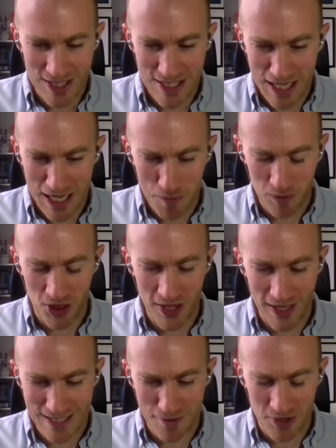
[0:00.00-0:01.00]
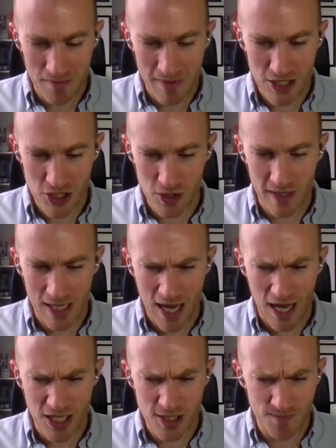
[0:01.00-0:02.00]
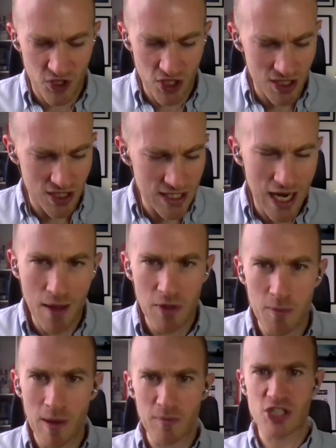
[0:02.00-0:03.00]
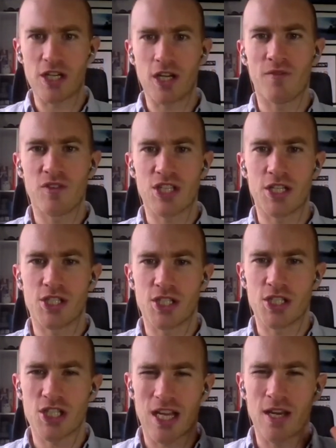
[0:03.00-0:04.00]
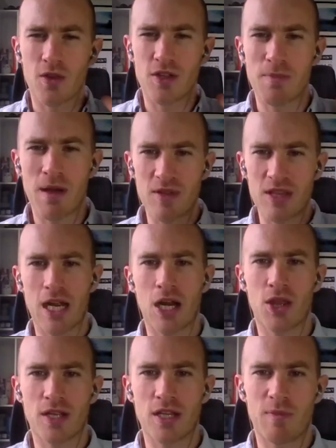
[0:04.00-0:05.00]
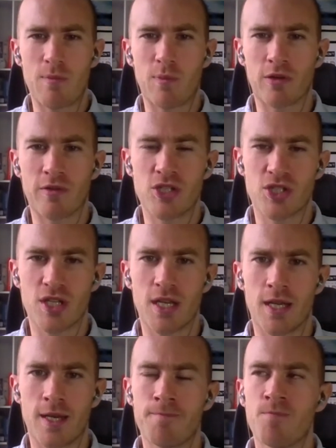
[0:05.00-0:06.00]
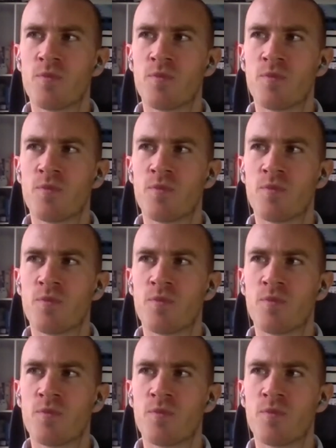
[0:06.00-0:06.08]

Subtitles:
There's a couple of things I want to make sure we catch, just to tie up the publishing conversation, just because I know this might be the kind of thing that people are interested in.